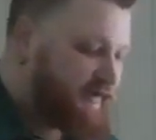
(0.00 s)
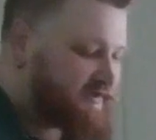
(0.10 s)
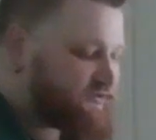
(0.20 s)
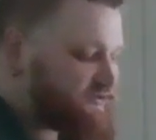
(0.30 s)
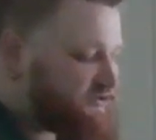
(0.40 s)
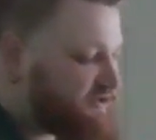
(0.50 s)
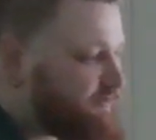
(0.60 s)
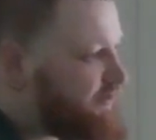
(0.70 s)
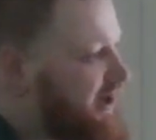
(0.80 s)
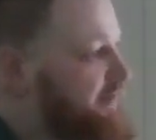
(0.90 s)
Is there
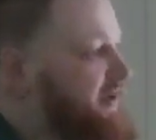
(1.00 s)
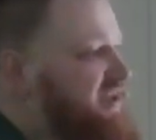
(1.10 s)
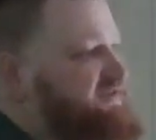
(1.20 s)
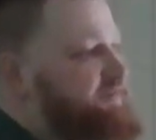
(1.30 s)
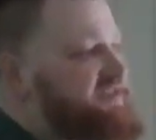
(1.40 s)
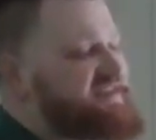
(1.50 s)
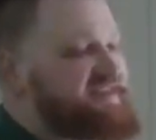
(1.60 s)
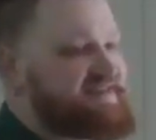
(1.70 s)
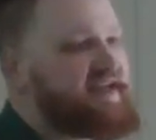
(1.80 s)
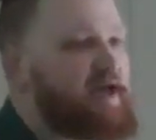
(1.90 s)
somewhere I may have
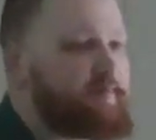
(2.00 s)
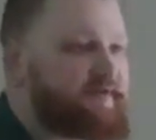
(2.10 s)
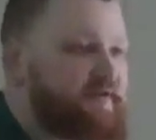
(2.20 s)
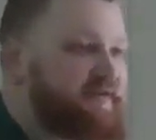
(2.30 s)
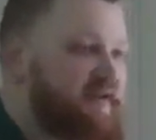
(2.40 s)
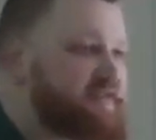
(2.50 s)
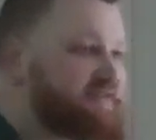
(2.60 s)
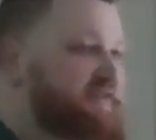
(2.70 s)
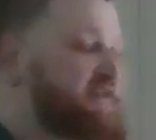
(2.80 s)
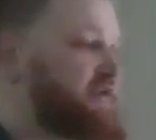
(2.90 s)
misstepped that
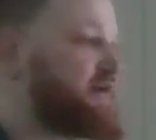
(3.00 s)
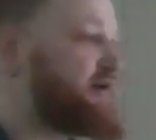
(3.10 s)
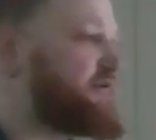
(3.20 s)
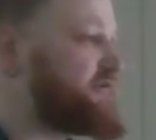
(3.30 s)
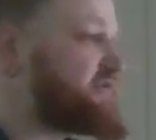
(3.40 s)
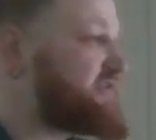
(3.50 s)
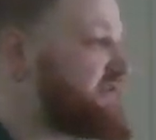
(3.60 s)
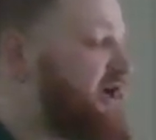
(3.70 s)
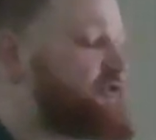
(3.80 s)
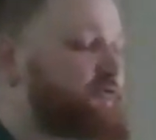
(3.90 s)
is leading others
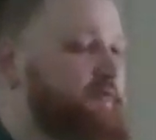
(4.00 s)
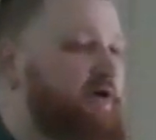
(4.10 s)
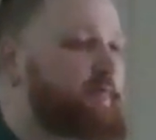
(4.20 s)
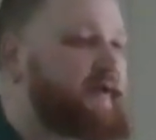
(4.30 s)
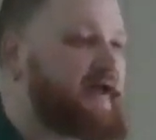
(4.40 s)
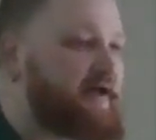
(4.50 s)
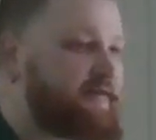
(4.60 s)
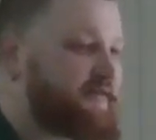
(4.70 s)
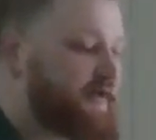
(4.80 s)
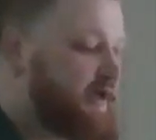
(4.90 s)
down the wrong
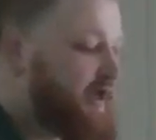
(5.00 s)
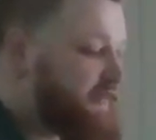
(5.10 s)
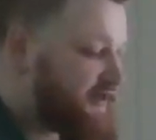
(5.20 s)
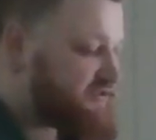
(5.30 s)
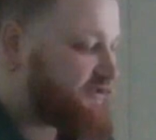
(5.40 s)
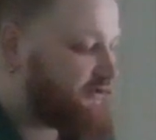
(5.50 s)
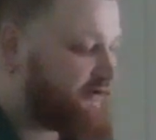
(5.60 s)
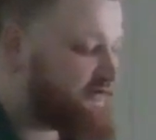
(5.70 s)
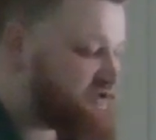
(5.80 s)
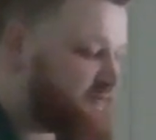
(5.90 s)
path, that is
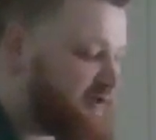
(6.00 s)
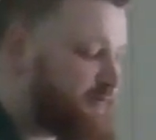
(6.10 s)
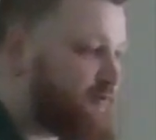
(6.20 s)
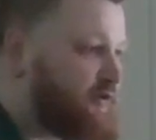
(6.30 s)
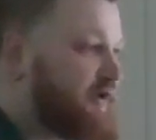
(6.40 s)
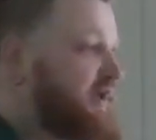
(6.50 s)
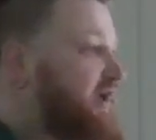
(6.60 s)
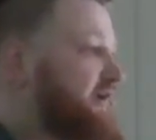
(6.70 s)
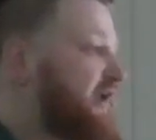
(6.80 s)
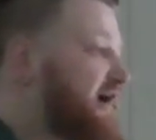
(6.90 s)
encouraging people
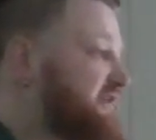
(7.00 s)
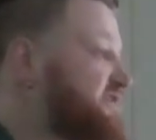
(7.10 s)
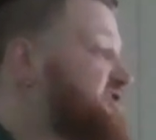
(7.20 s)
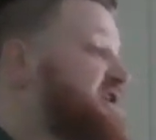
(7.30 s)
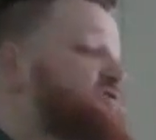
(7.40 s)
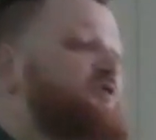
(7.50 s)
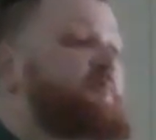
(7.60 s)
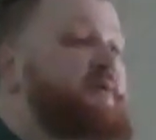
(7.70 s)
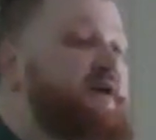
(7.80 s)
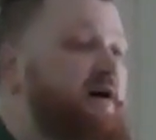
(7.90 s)
not to change or
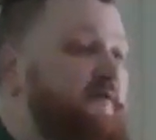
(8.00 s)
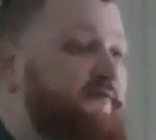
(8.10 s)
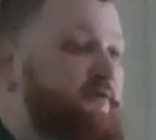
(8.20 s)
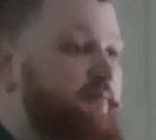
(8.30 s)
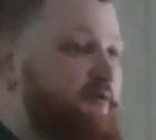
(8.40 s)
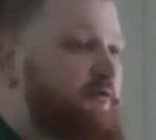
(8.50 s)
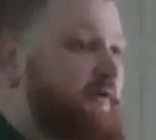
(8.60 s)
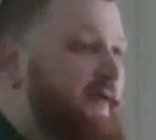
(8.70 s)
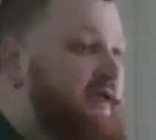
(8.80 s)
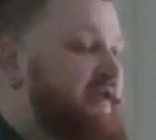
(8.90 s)
to be comfortable
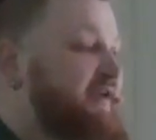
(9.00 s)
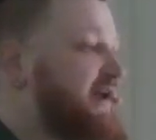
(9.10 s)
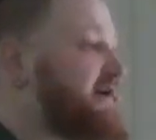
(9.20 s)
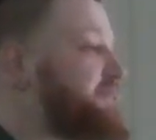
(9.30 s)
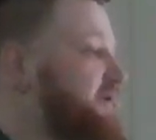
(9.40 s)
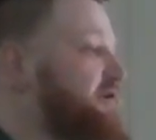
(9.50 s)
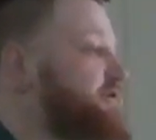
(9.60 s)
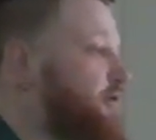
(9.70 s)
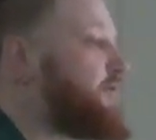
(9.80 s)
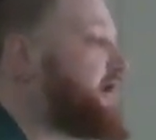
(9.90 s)
in not
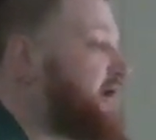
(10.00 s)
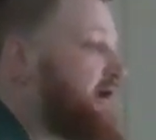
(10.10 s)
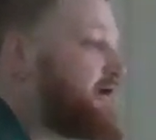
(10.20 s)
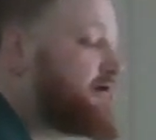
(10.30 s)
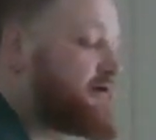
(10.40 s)
being okay?